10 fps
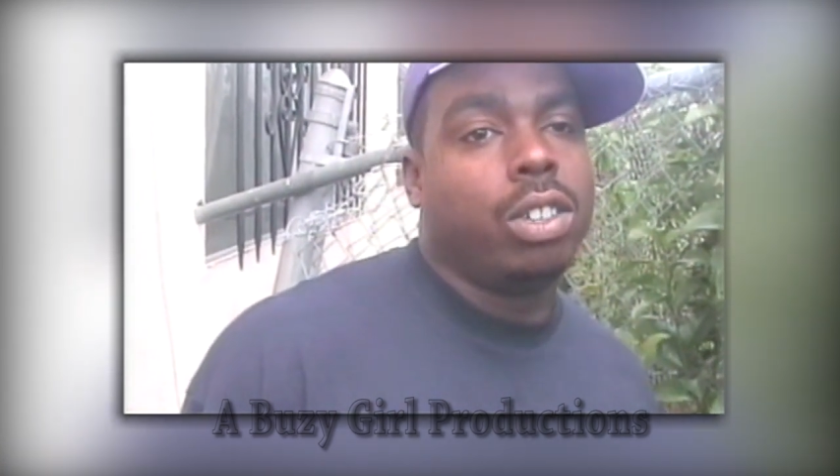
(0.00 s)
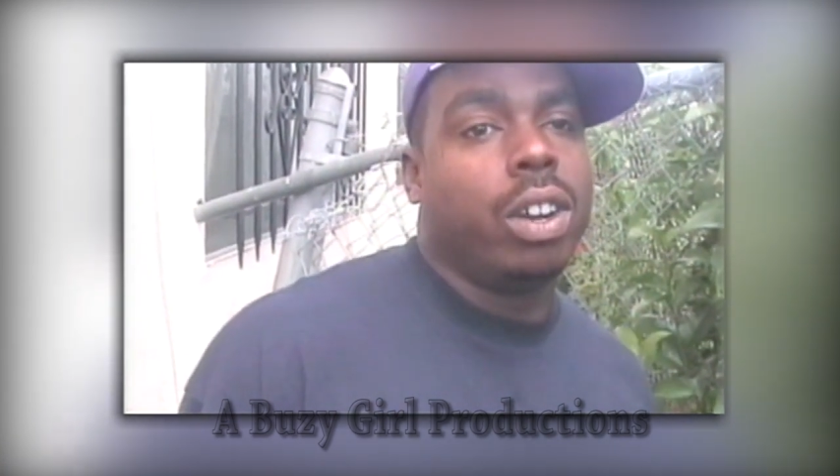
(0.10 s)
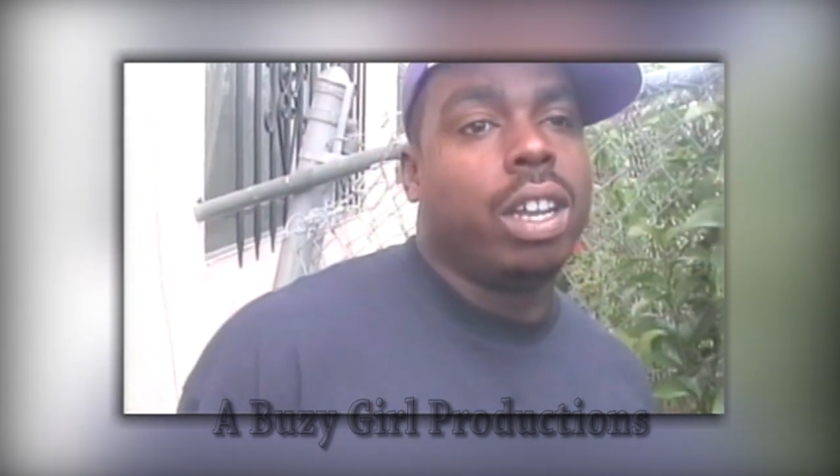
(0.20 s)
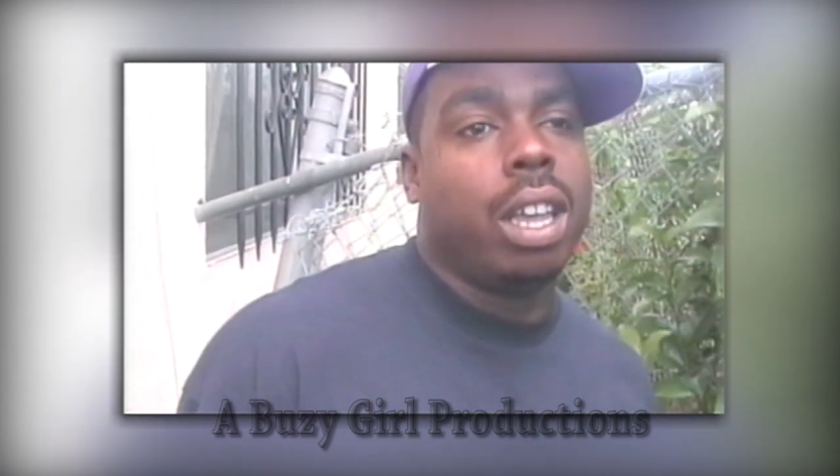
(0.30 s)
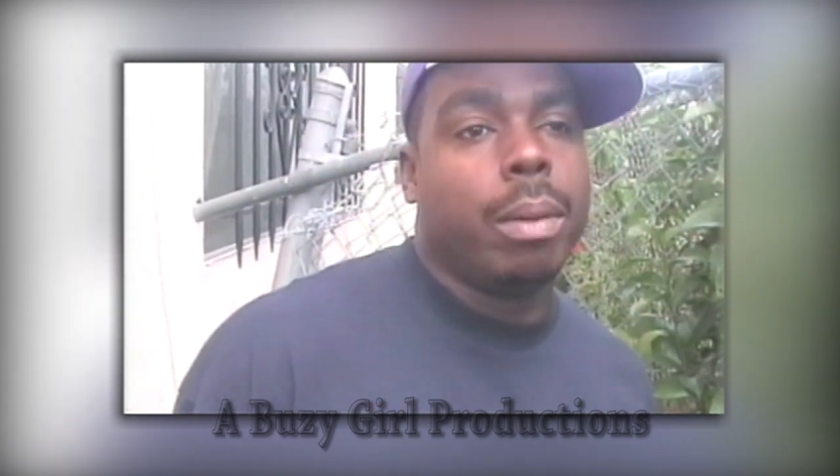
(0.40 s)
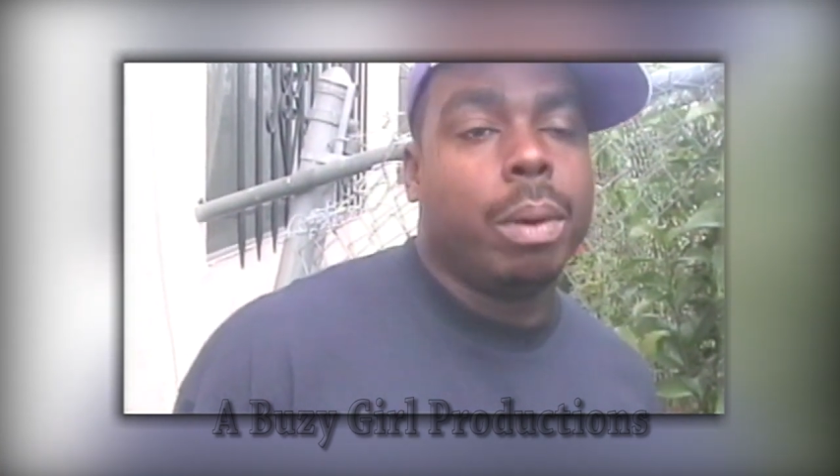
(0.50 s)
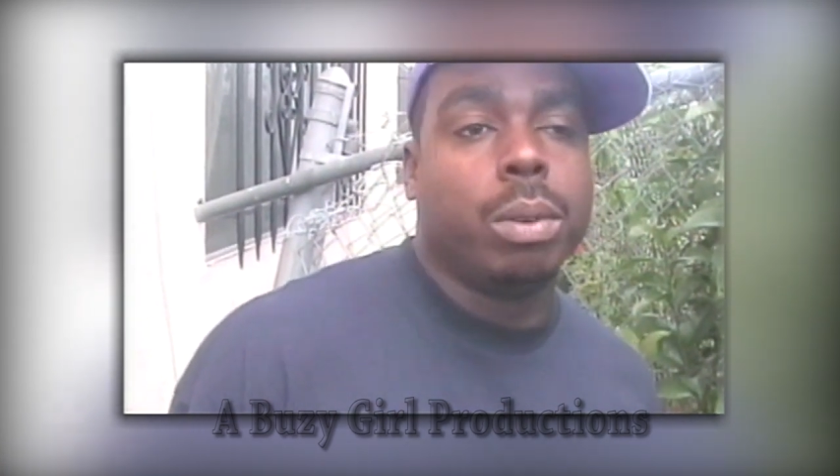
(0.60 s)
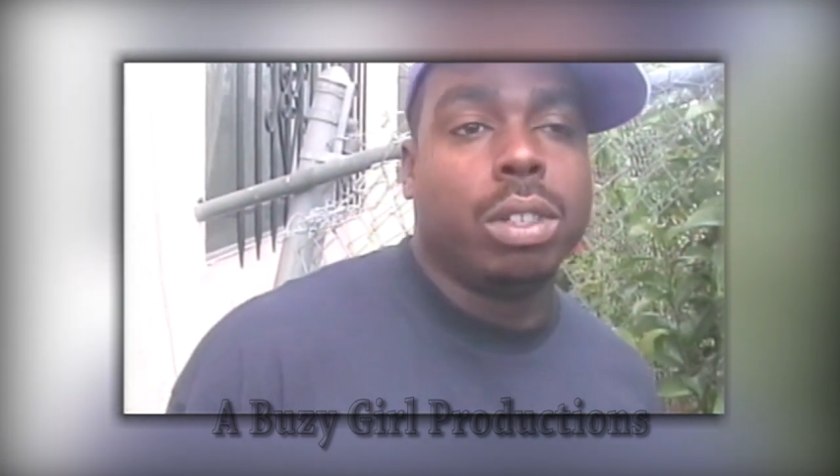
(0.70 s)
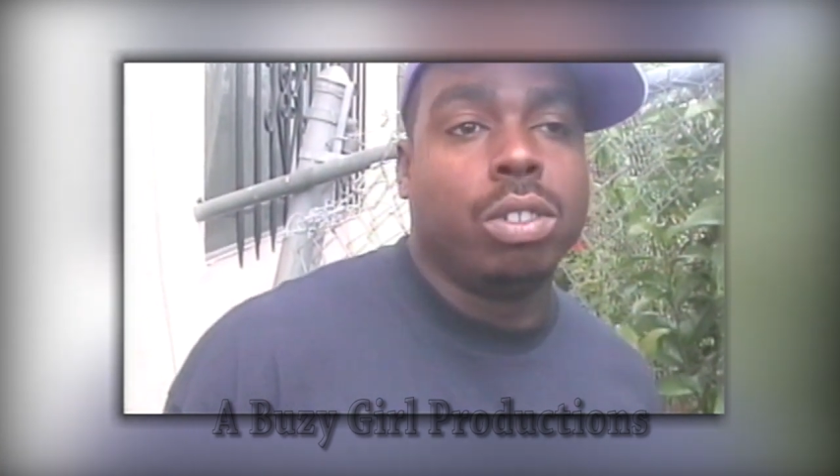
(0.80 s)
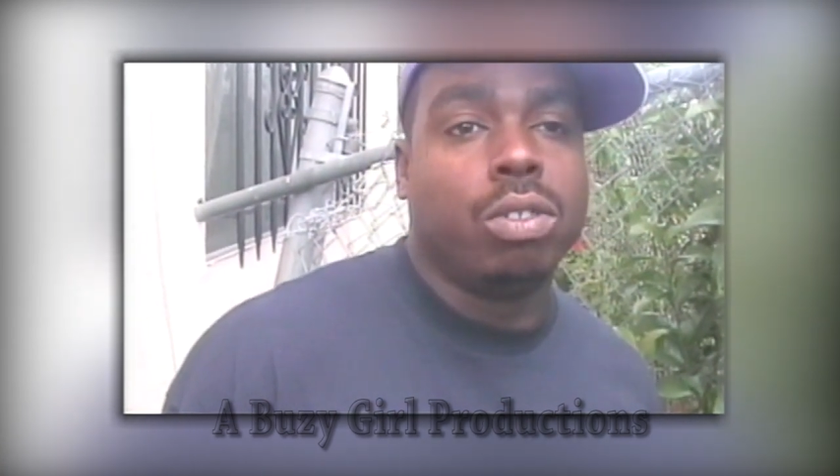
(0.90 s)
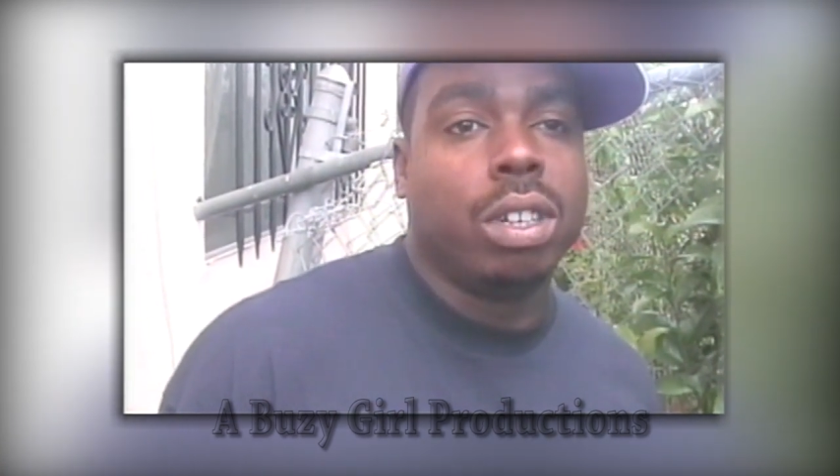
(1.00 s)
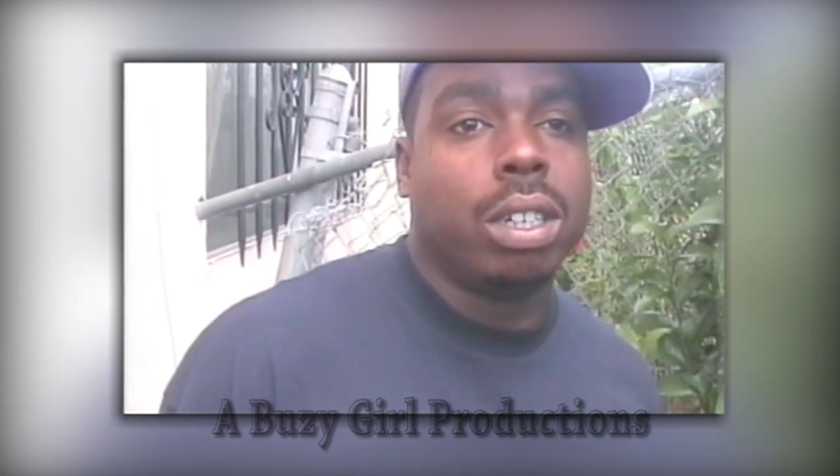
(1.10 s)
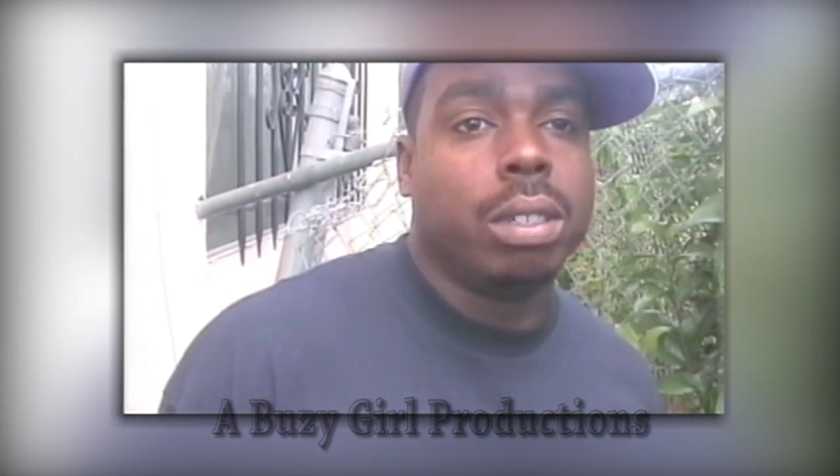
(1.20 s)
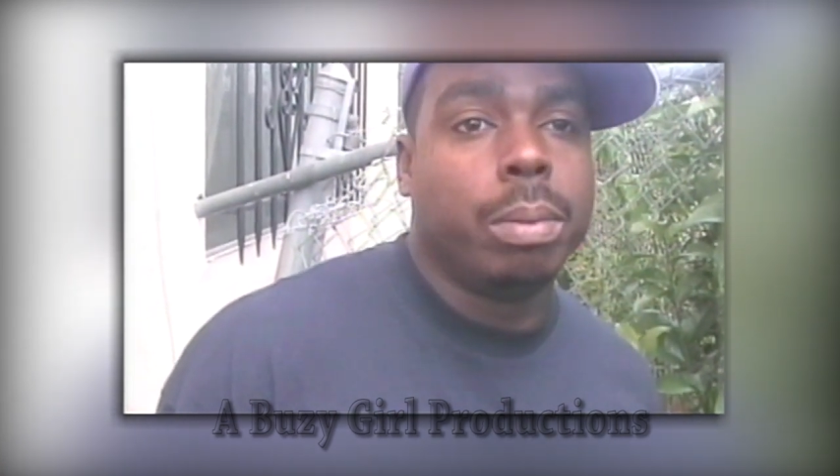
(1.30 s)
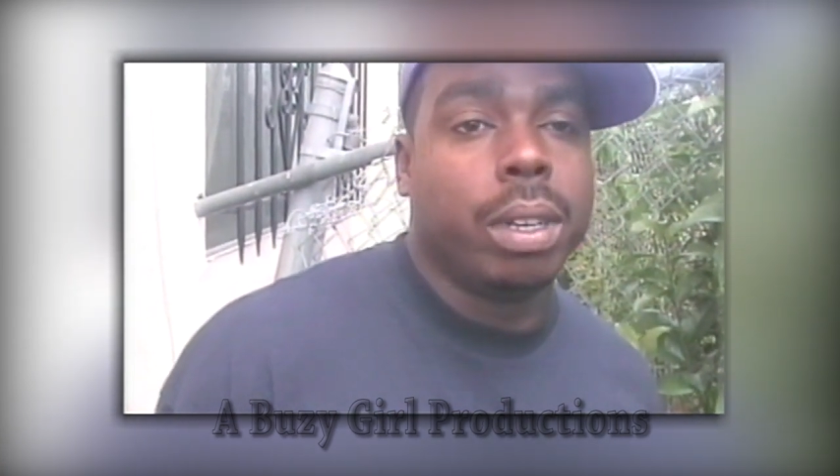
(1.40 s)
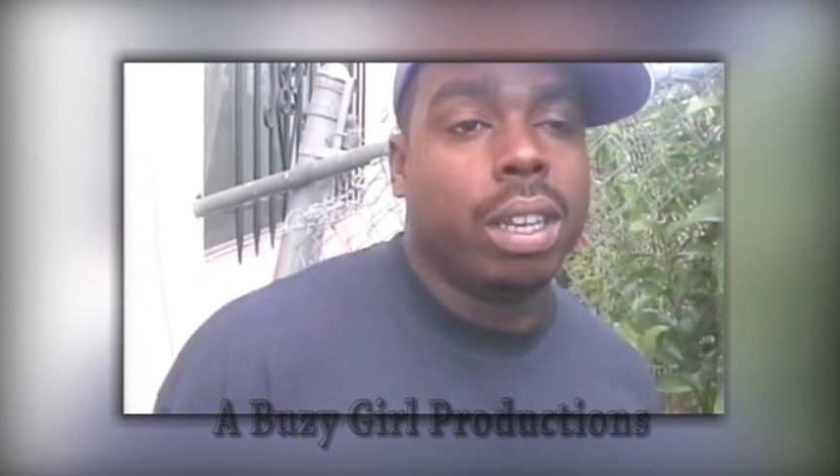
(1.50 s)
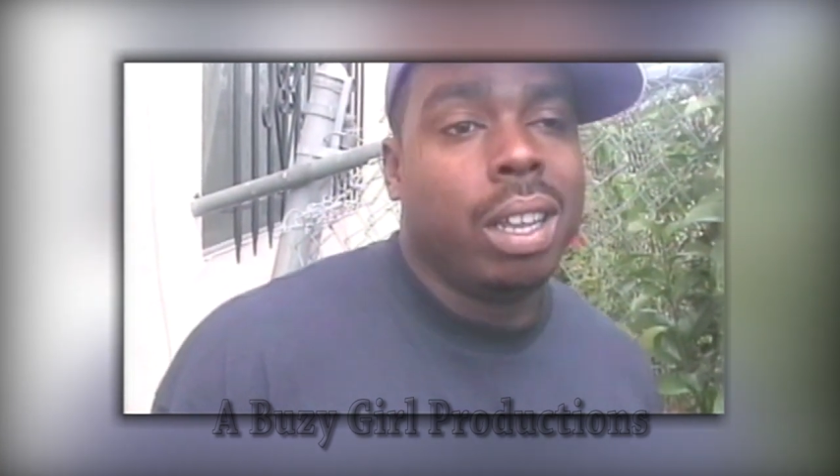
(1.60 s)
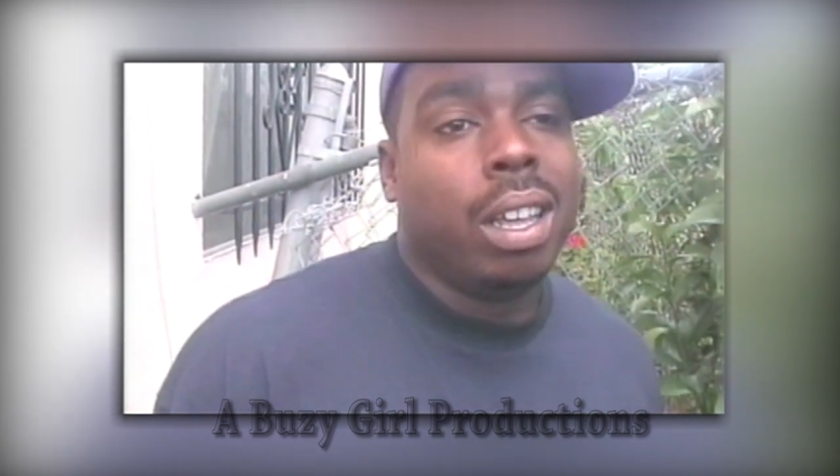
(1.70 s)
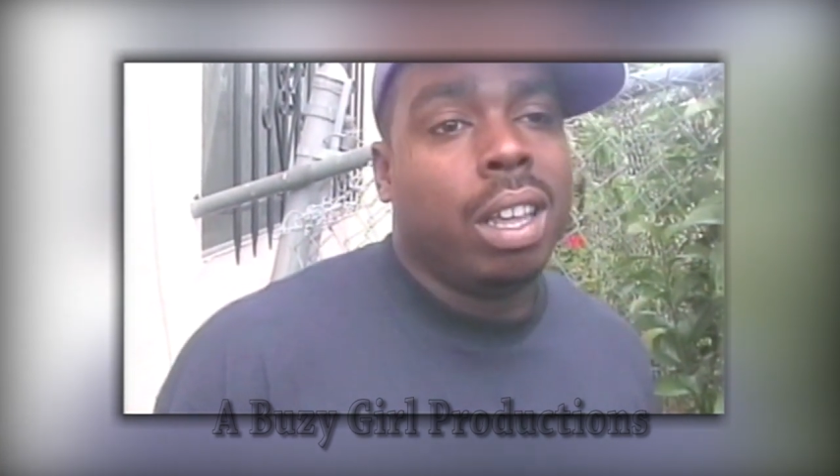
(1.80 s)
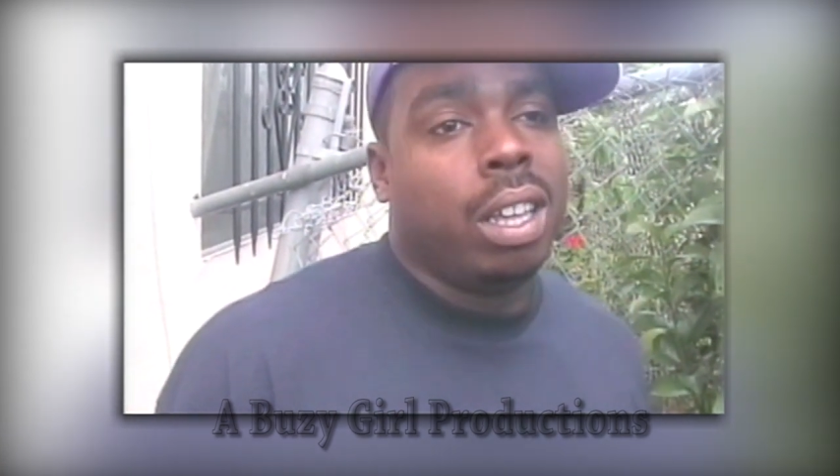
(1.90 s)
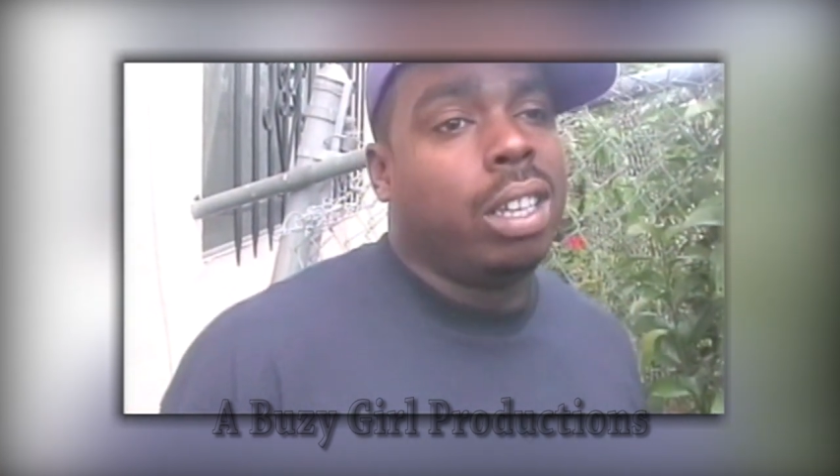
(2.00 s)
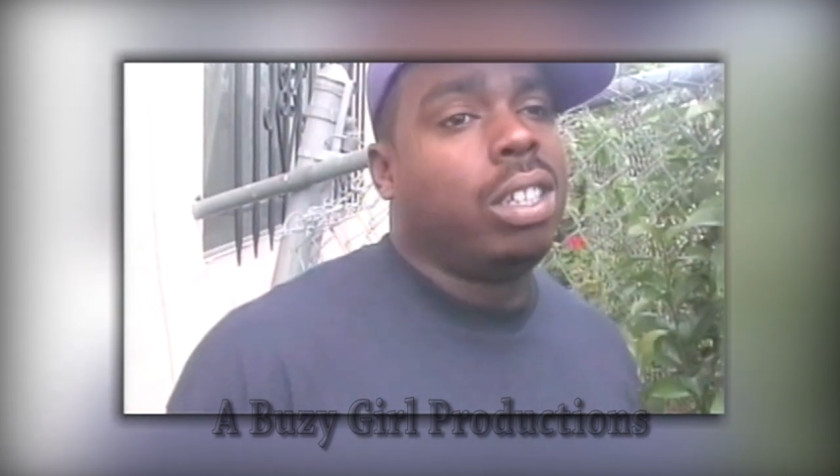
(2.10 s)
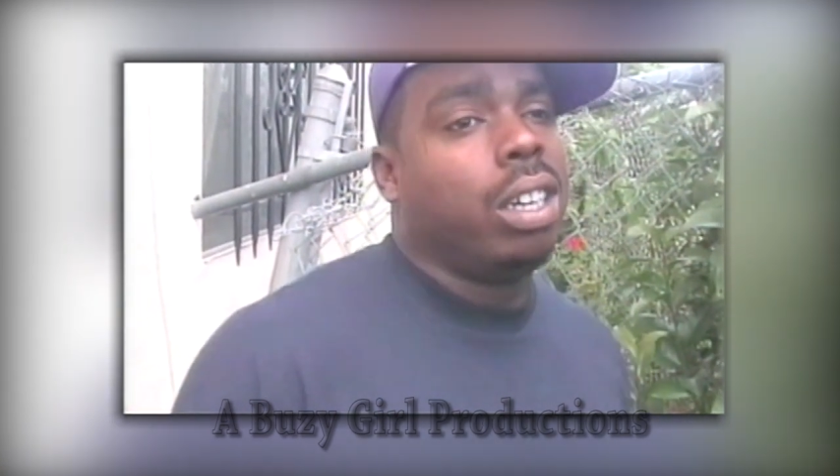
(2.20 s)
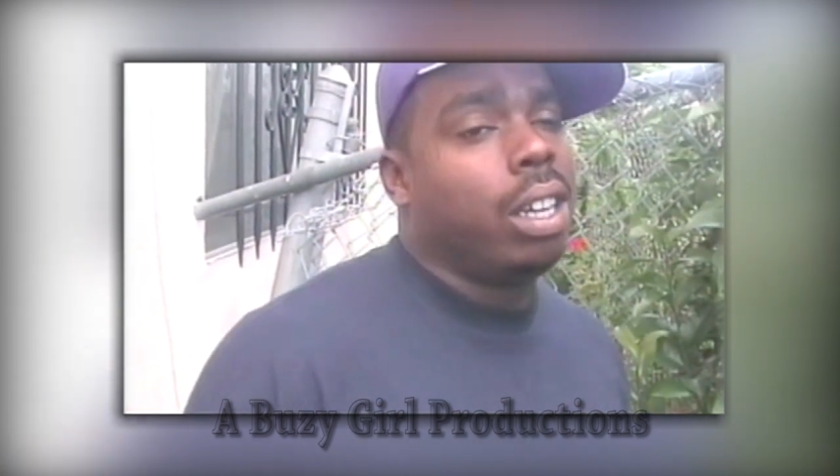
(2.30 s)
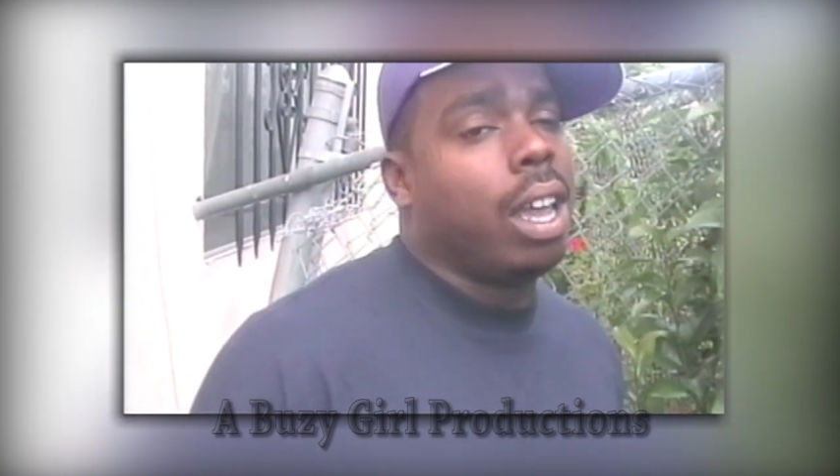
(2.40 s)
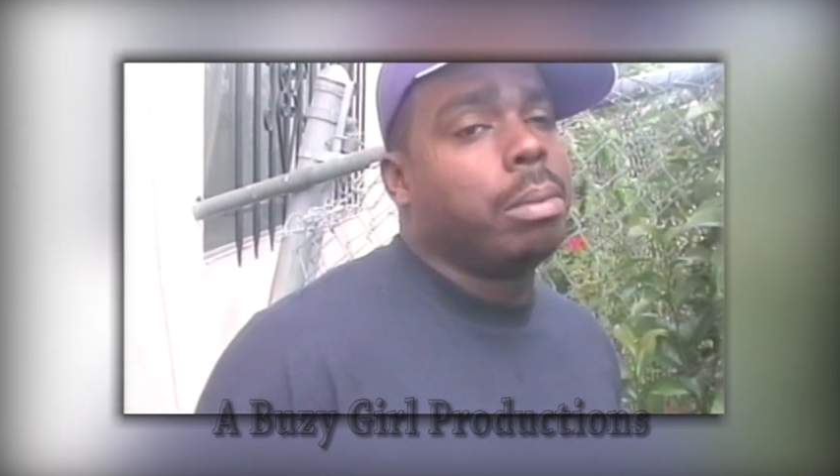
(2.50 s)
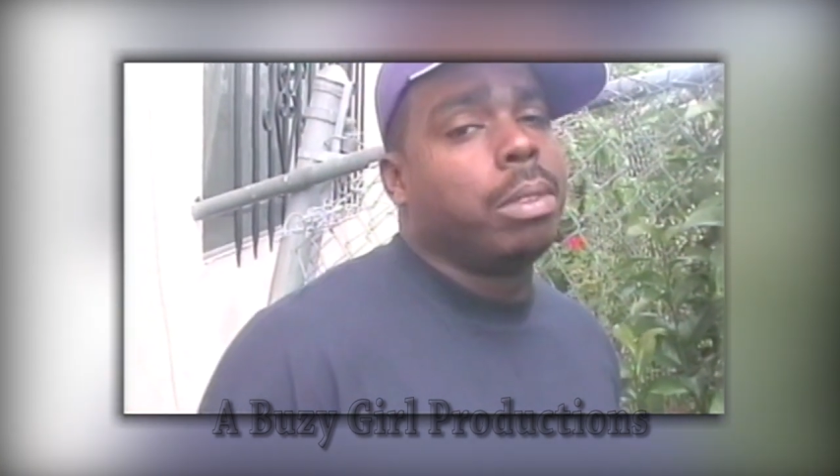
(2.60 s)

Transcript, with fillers: Dre, he came up with the drums, but should have gave him